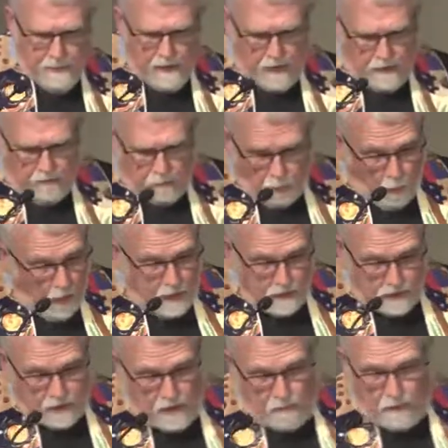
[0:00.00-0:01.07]
of what
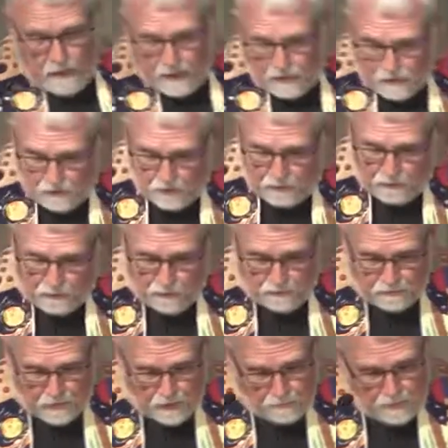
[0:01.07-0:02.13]
somebody could do for
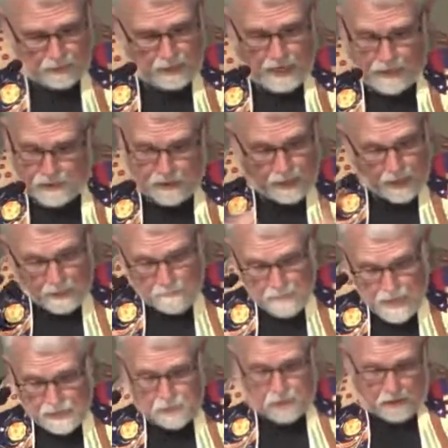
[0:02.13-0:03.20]
environmental action. And I
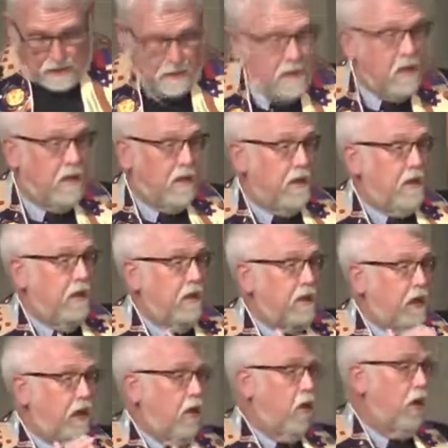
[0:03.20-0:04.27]
mentioned
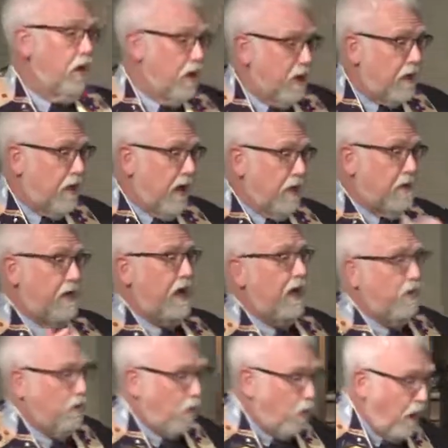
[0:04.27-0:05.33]
that in order to cut
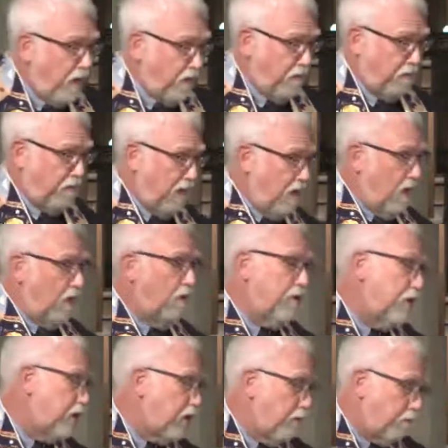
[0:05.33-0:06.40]
down the water flow,
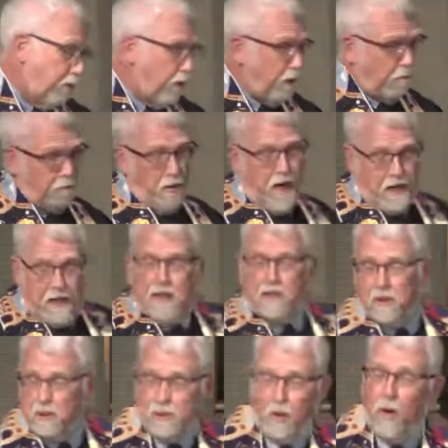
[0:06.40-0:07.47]
you could put a brick in
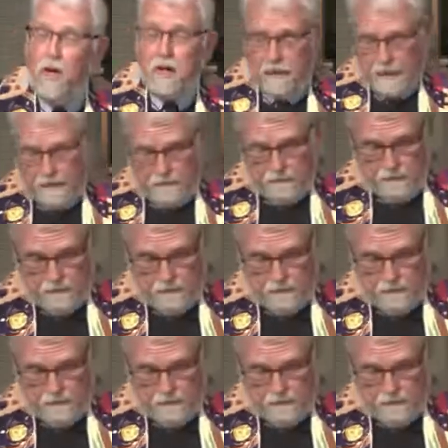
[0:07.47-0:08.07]
your toilet.